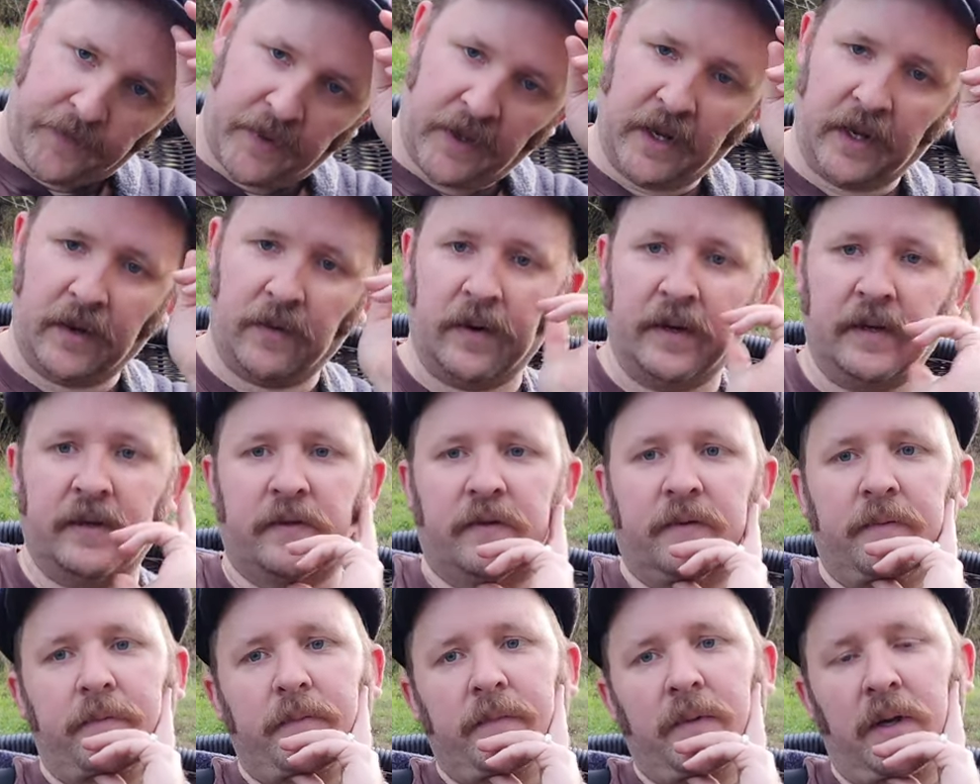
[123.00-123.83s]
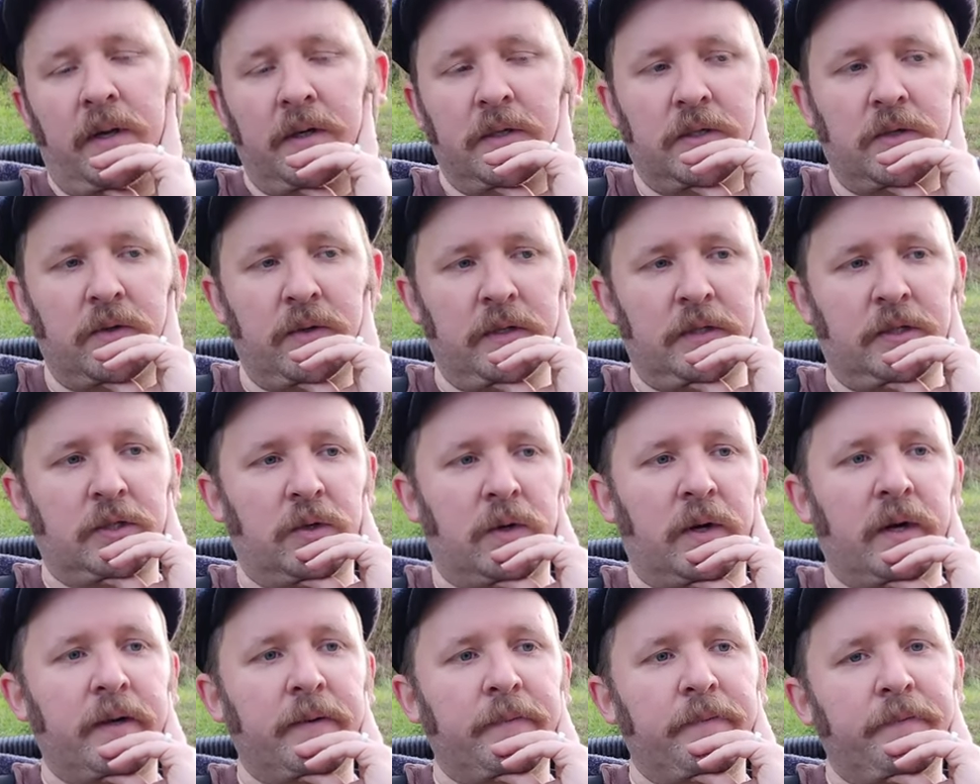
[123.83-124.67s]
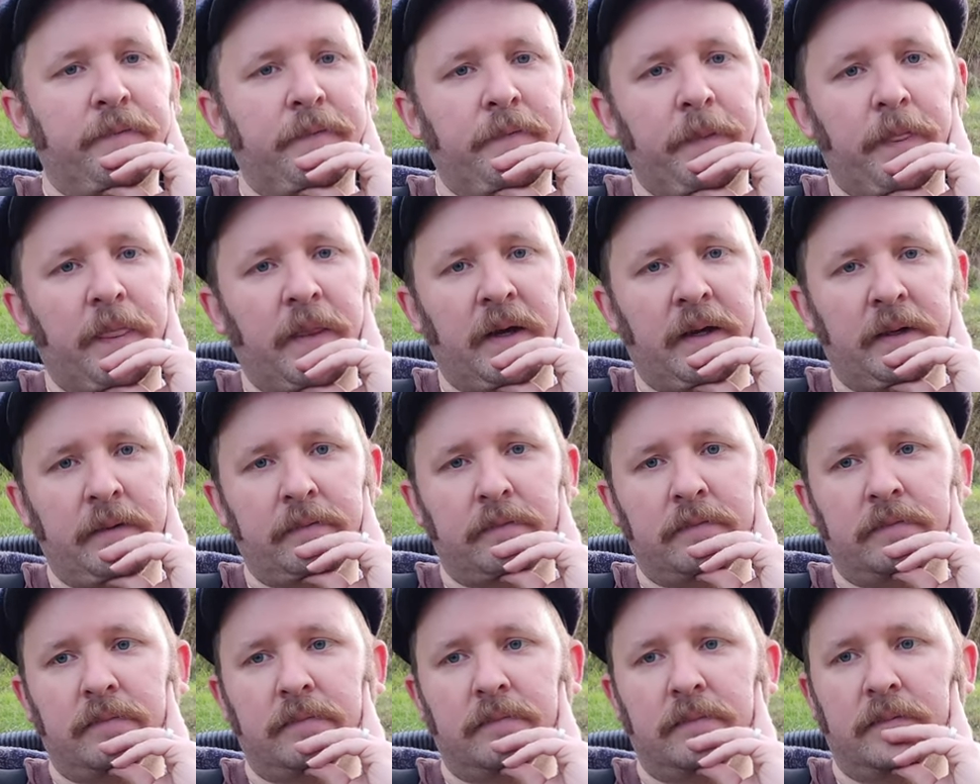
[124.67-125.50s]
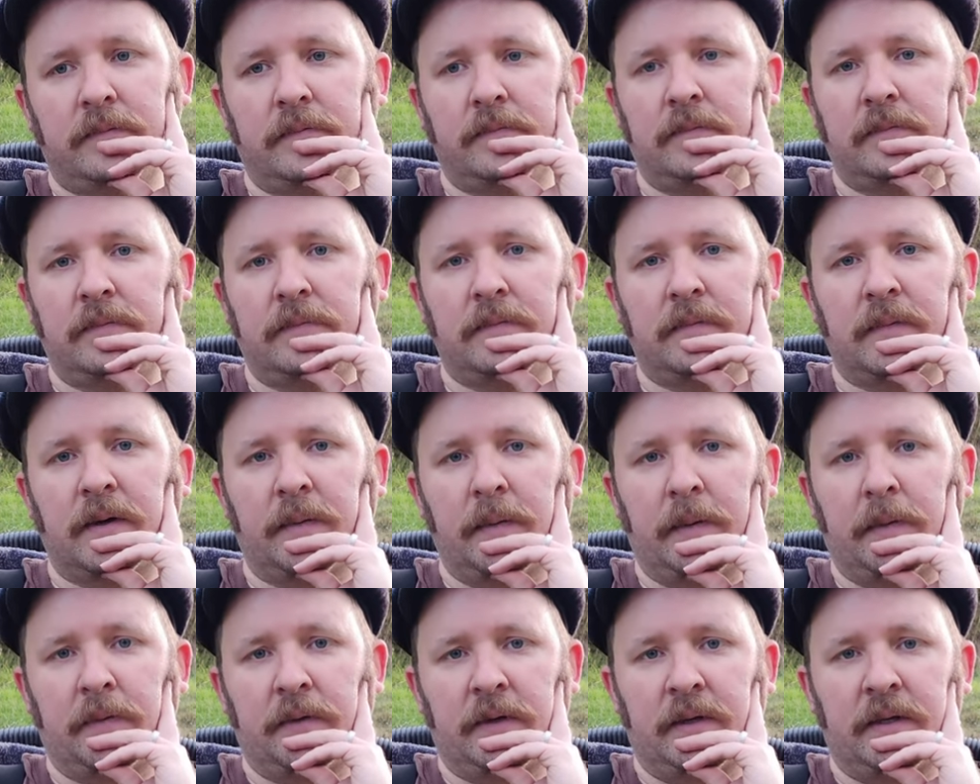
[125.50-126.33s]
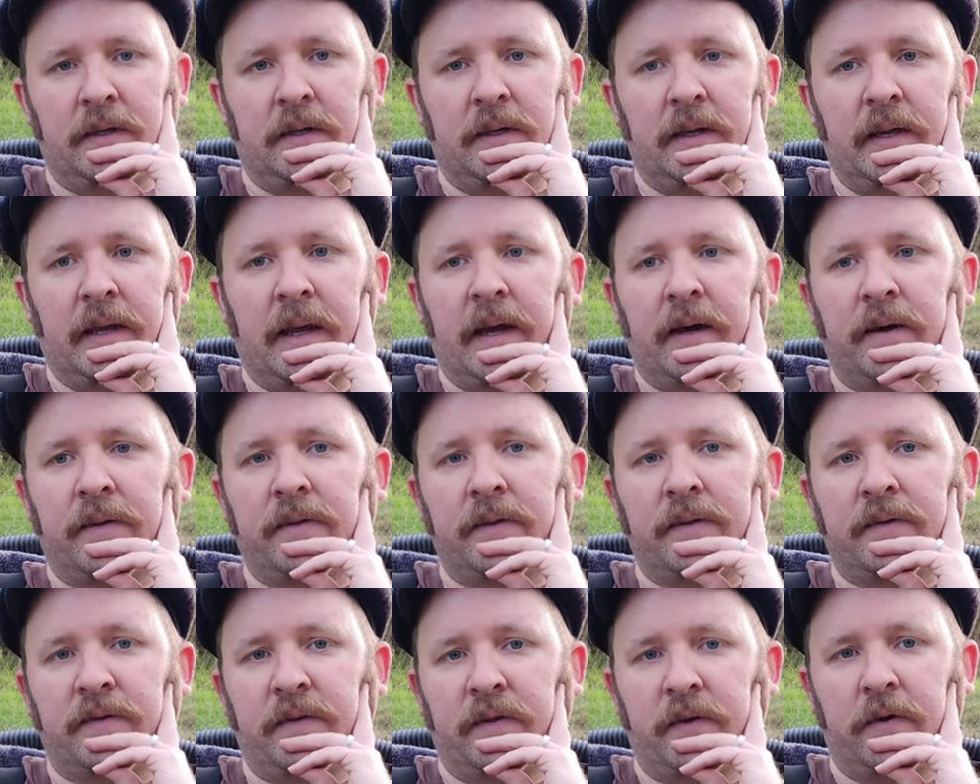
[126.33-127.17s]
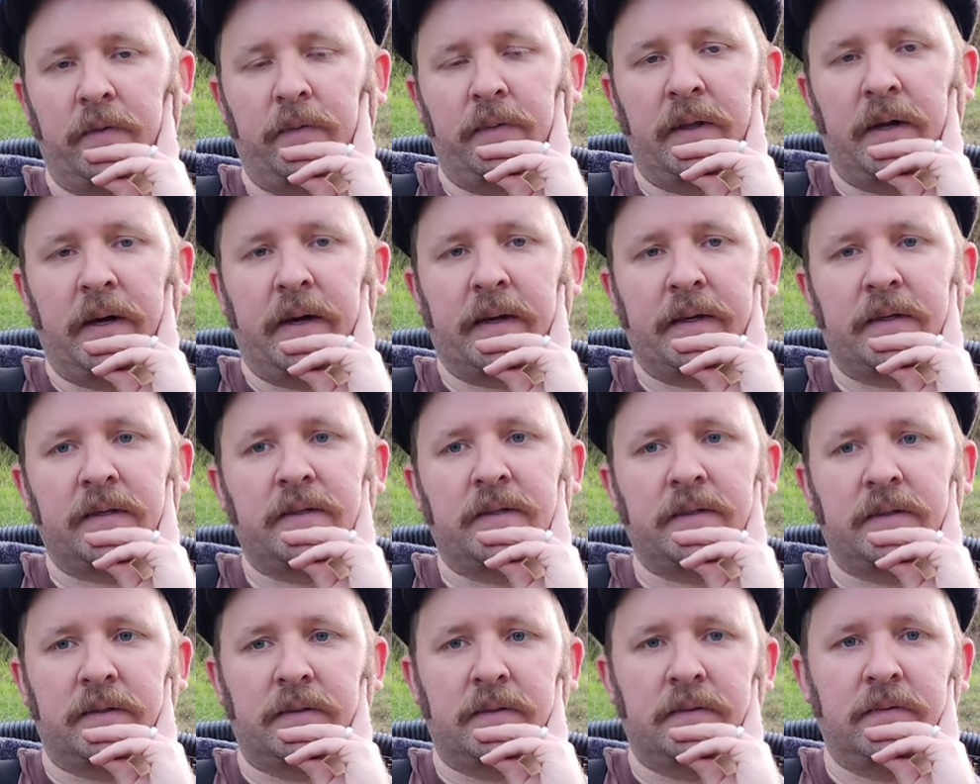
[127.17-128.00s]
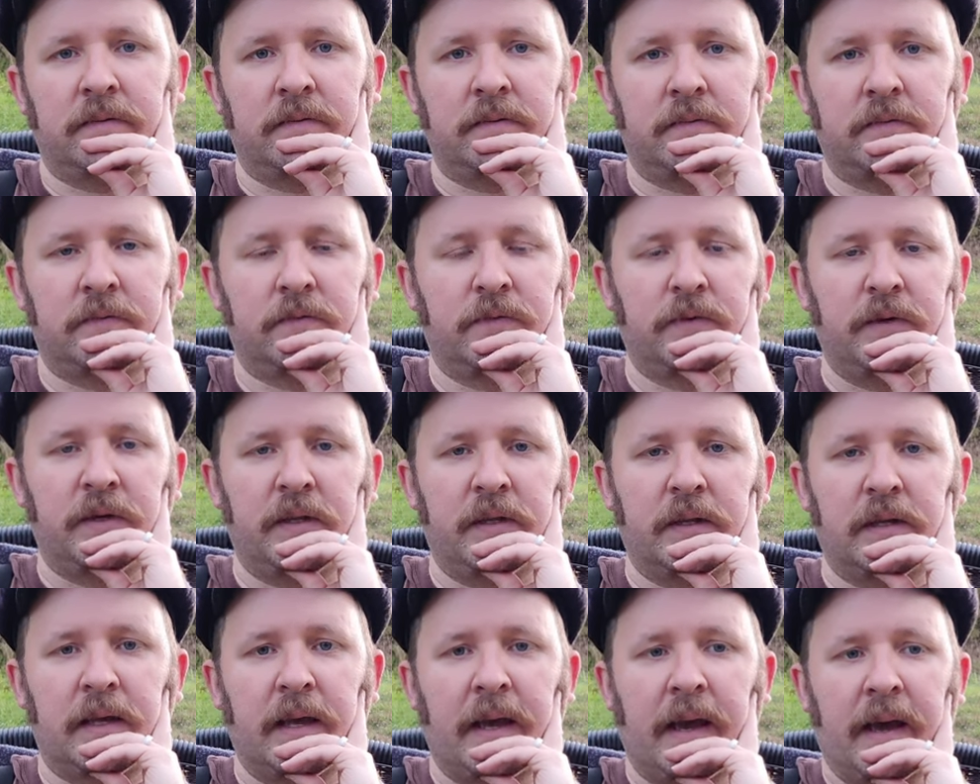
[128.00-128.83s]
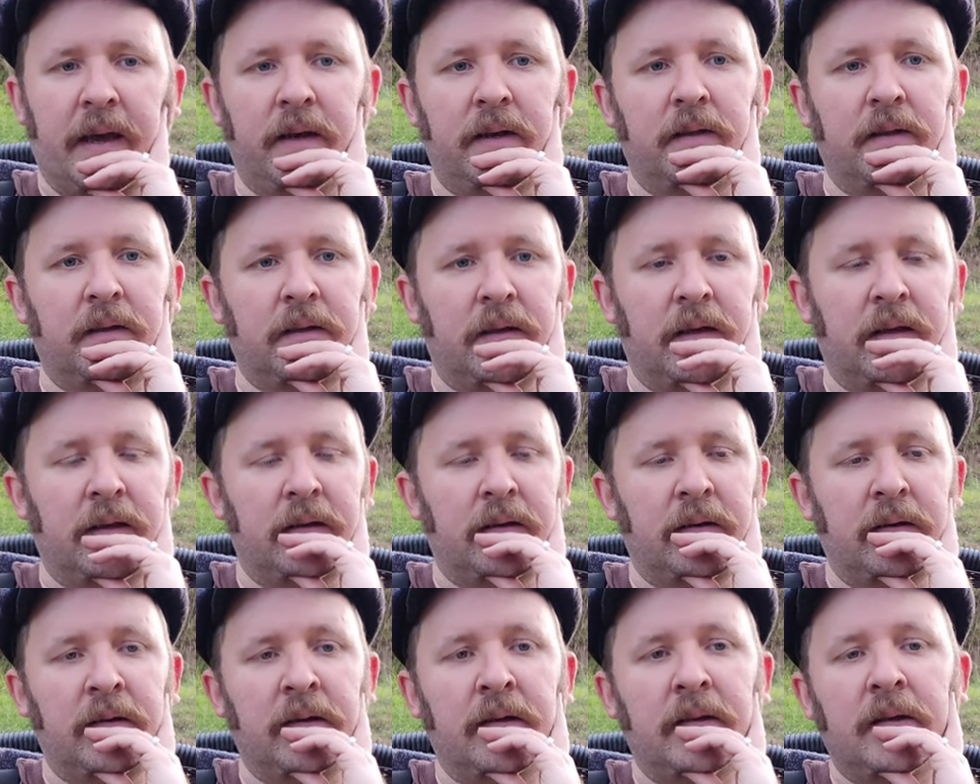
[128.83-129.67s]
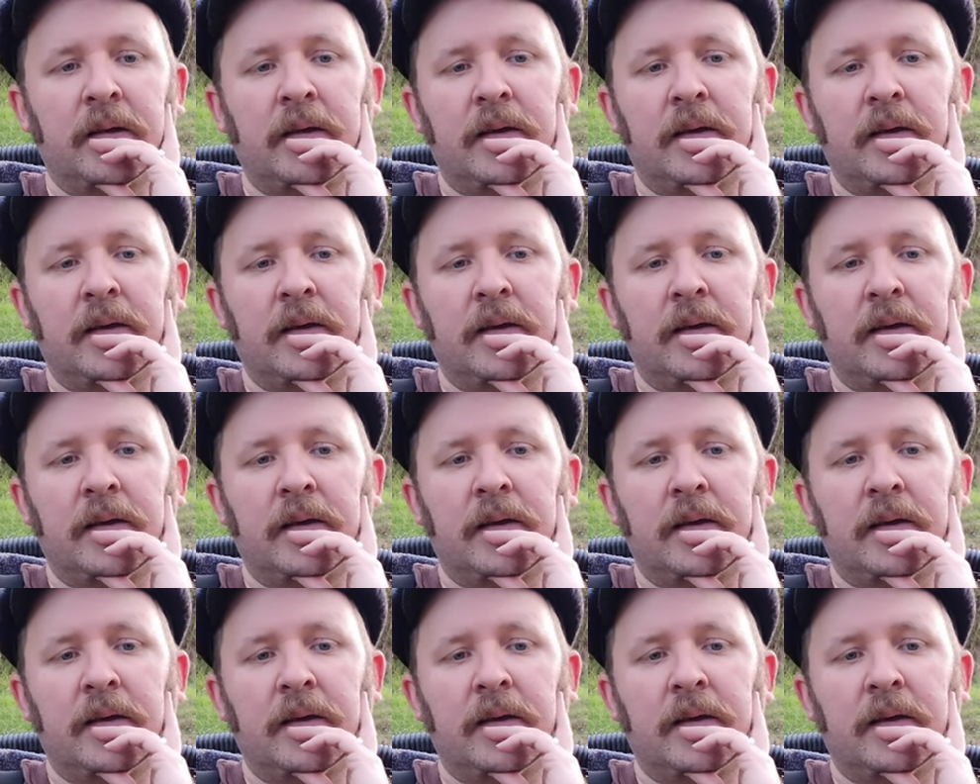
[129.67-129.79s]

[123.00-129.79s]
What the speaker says: Anyways, long story short, I'm able to dig out the cinder blocks and free the cat, the kitten.